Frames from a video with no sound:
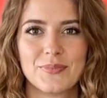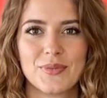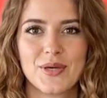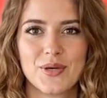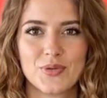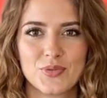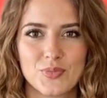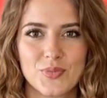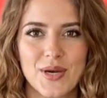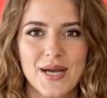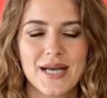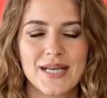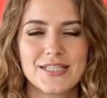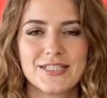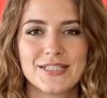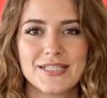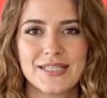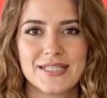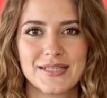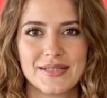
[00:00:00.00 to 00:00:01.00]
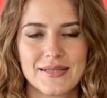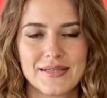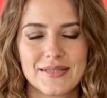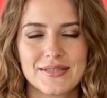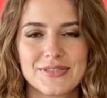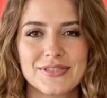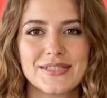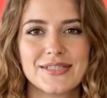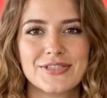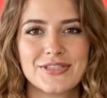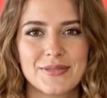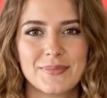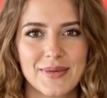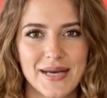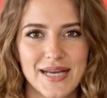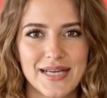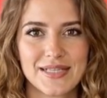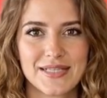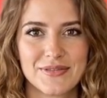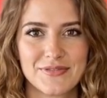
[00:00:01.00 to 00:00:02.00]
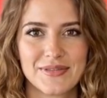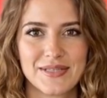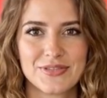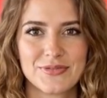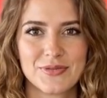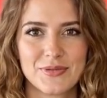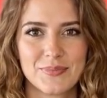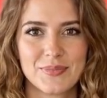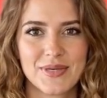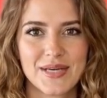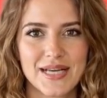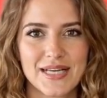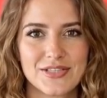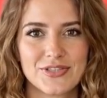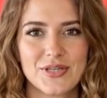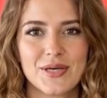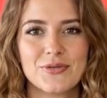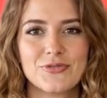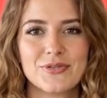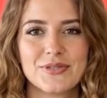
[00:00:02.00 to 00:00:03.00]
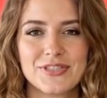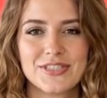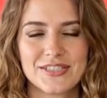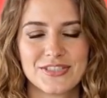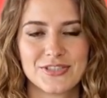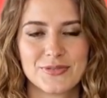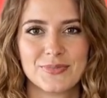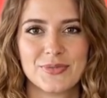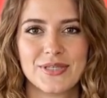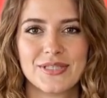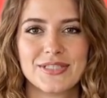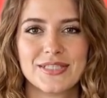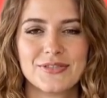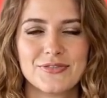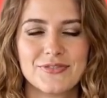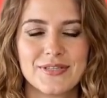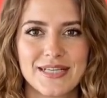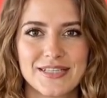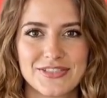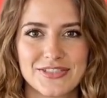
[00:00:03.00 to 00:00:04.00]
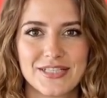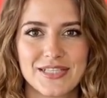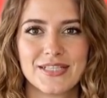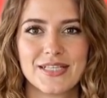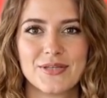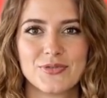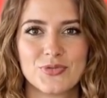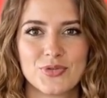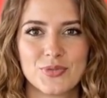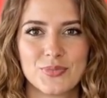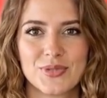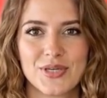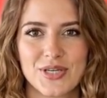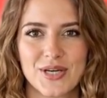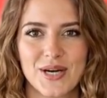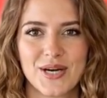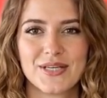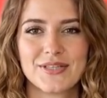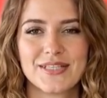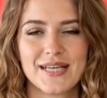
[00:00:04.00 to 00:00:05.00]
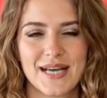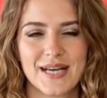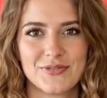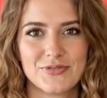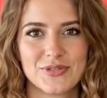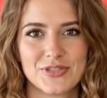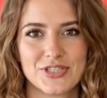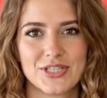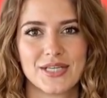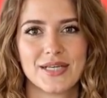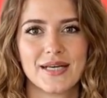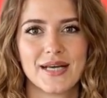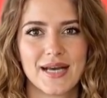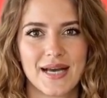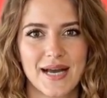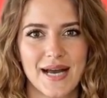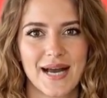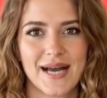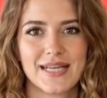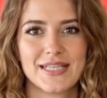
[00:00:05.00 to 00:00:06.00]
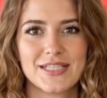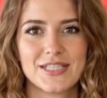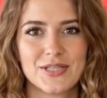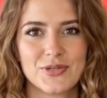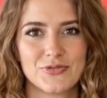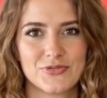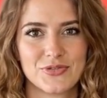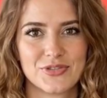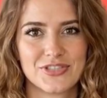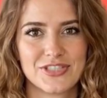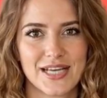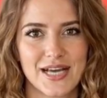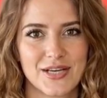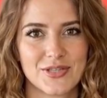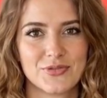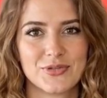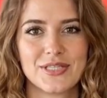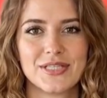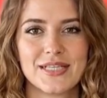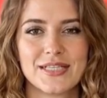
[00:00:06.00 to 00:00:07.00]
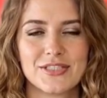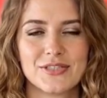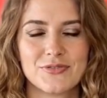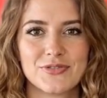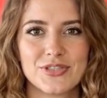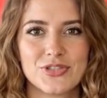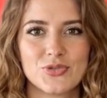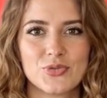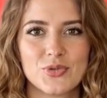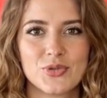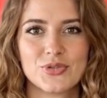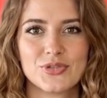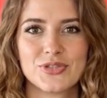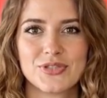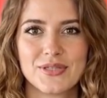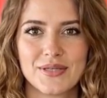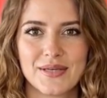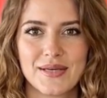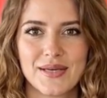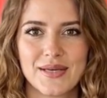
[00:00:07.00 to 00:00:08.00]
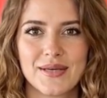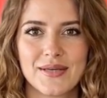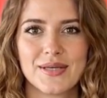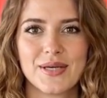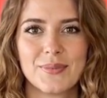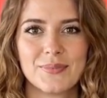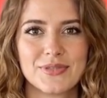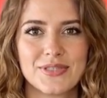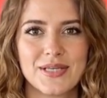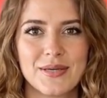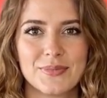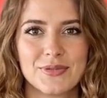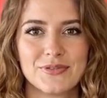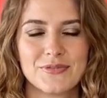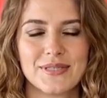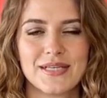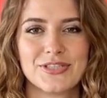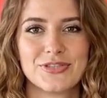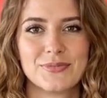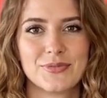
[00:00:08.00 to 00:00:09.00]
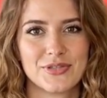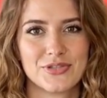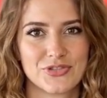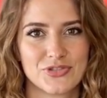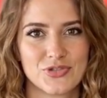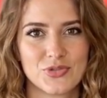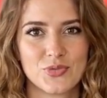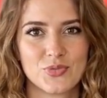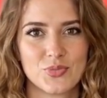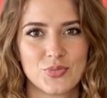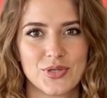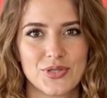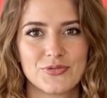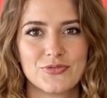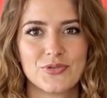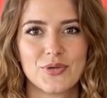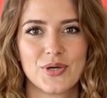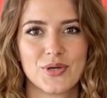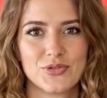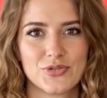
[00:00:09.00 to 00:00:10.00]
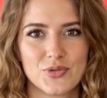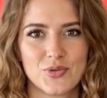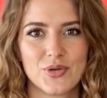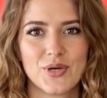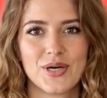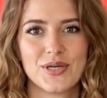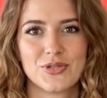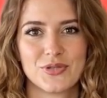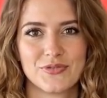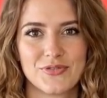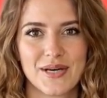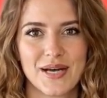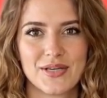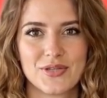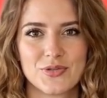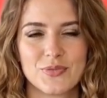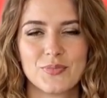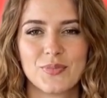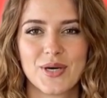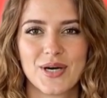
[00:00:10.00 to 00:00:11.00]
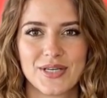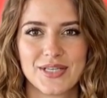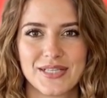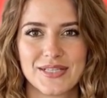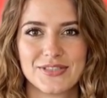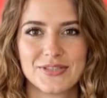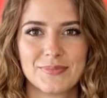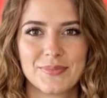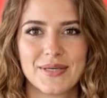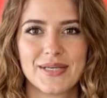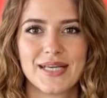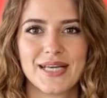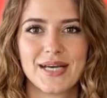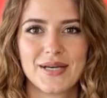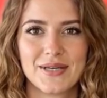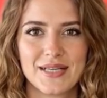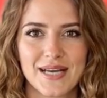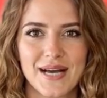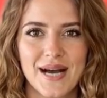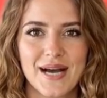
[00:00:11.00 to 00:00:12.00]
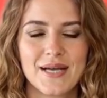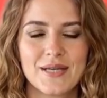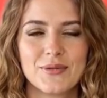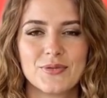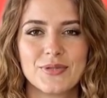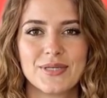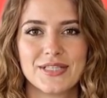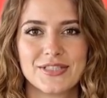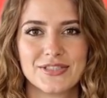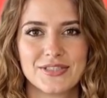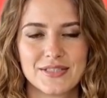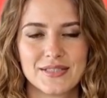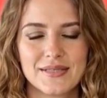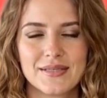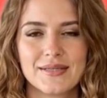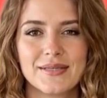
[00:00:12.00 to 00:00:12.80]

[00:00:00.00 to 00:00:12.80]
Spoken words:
mode wisely. Systematic investment plans offer disciplined investing and rupee cost averaging, ideal for salaried individuals. Lump sum investments suit windfalls or undervalued markets but carry higher risk.